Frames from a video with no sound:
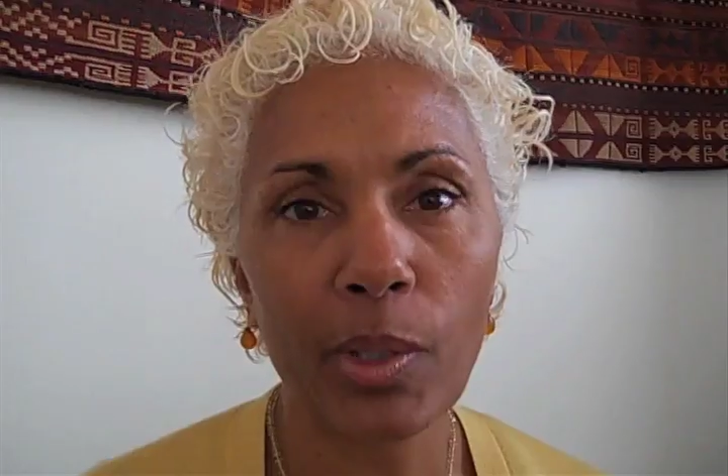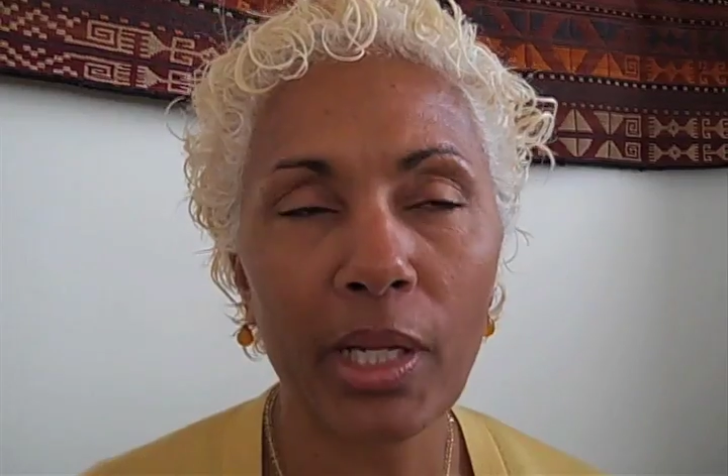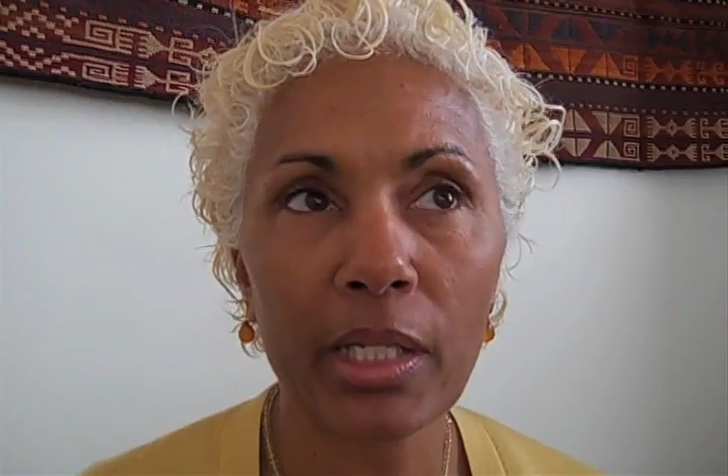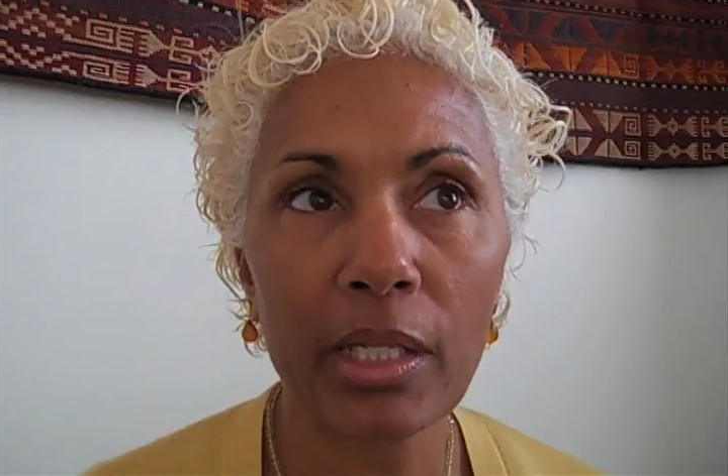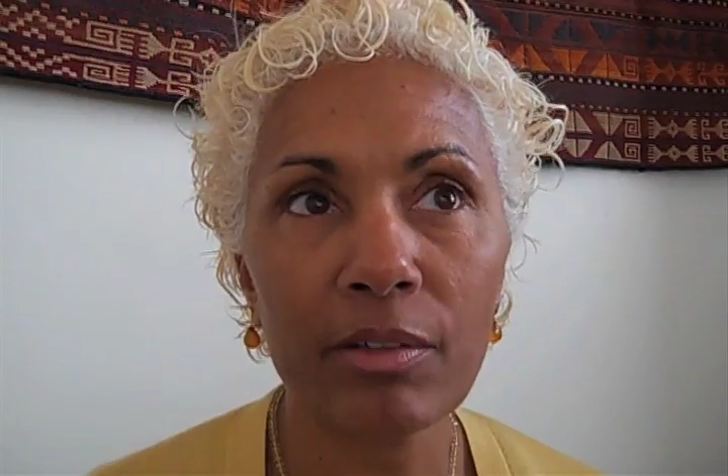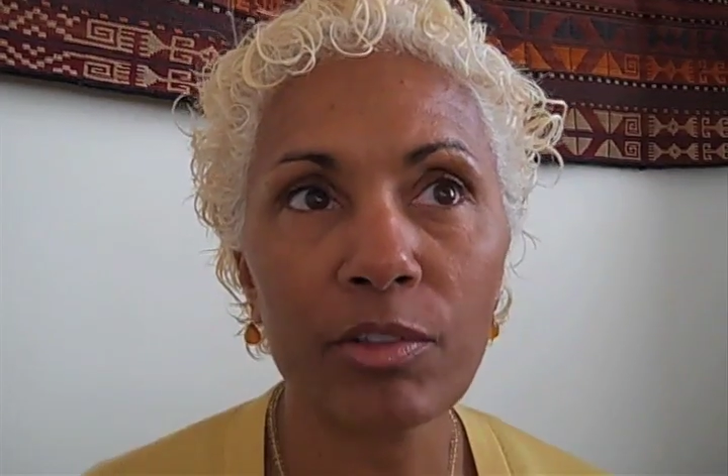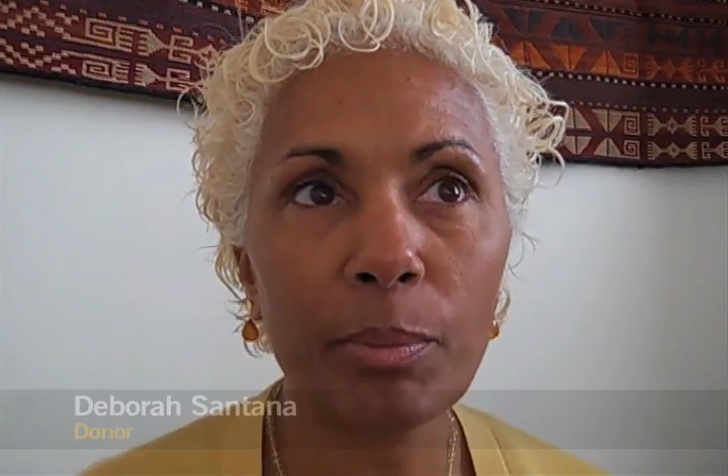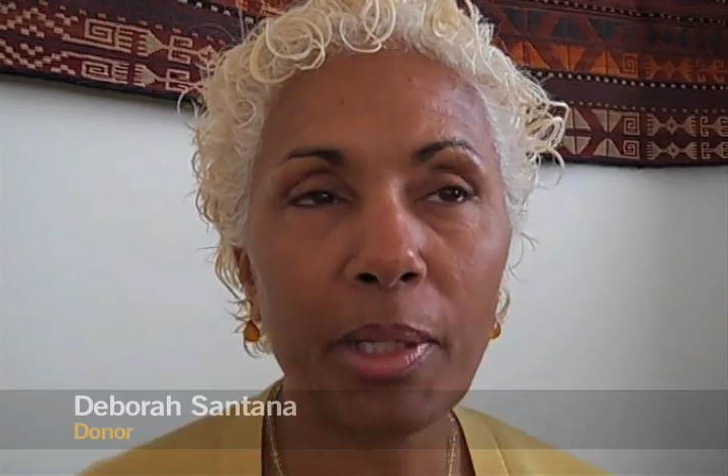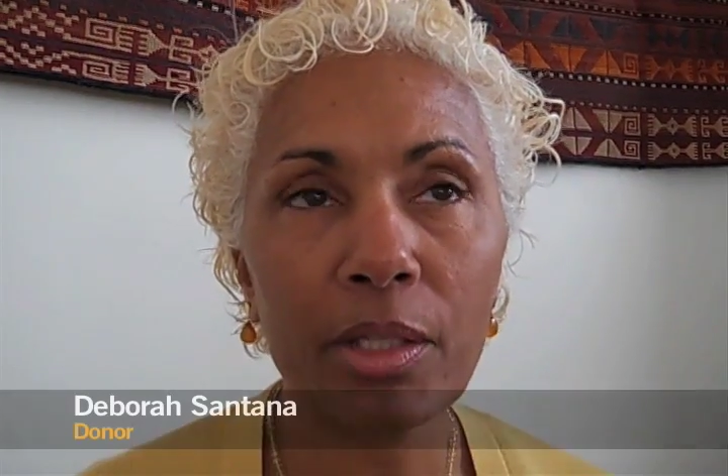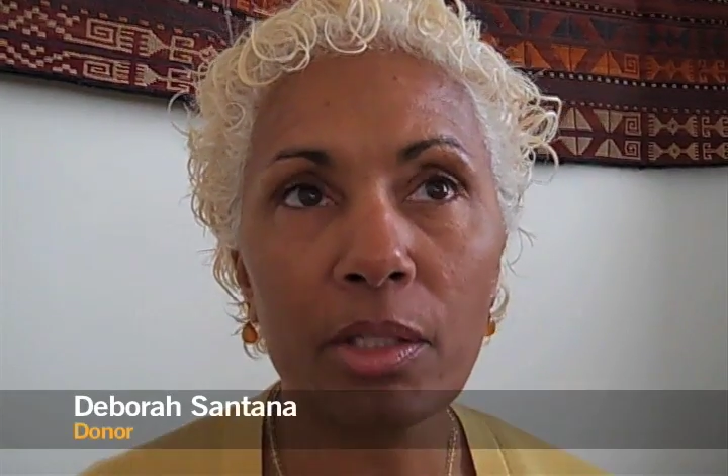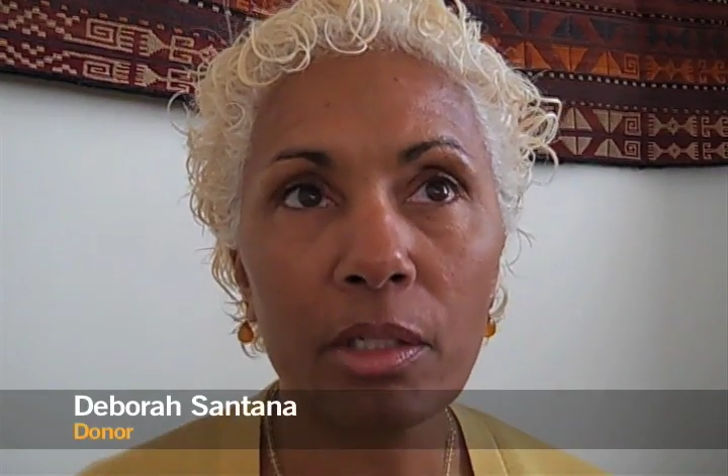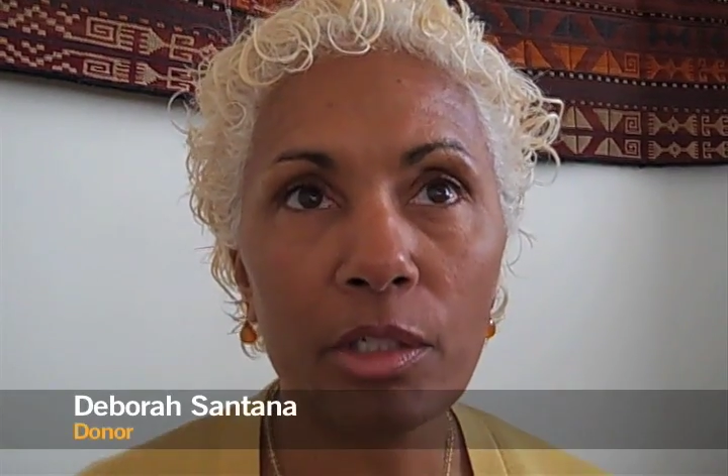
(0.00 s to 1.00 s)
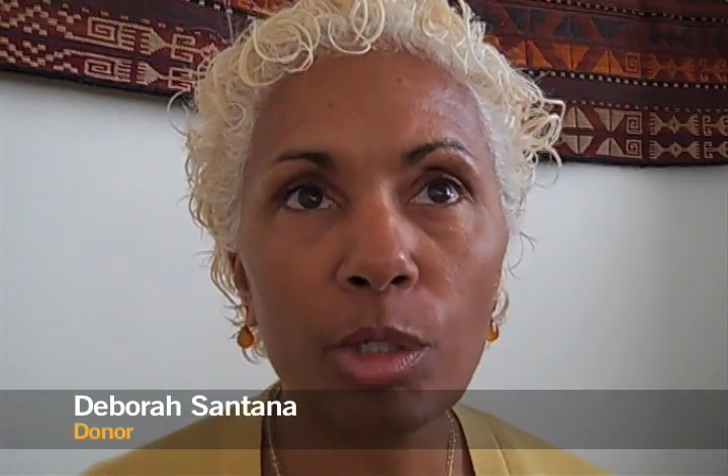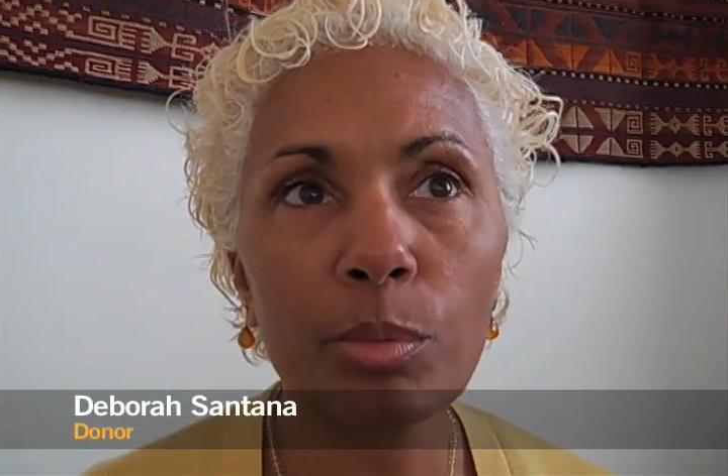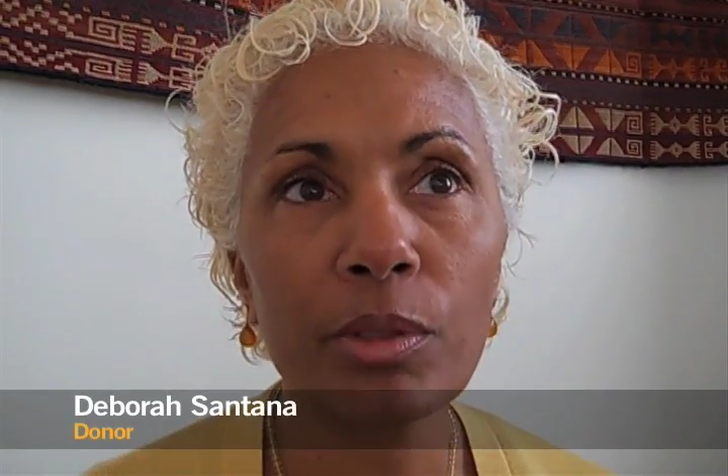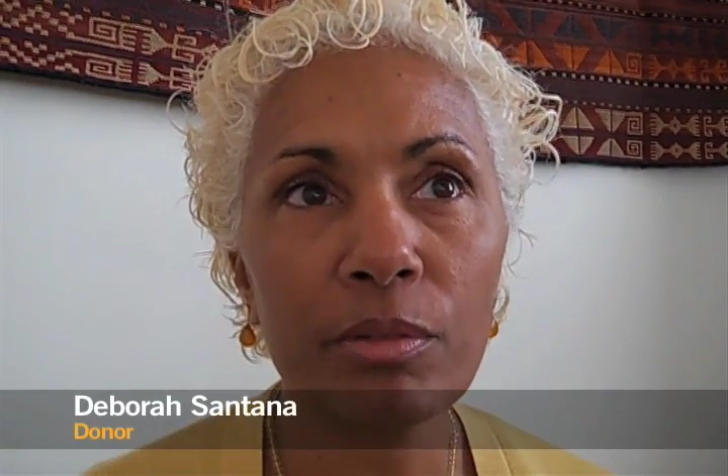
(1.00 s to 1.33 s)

I love about the Global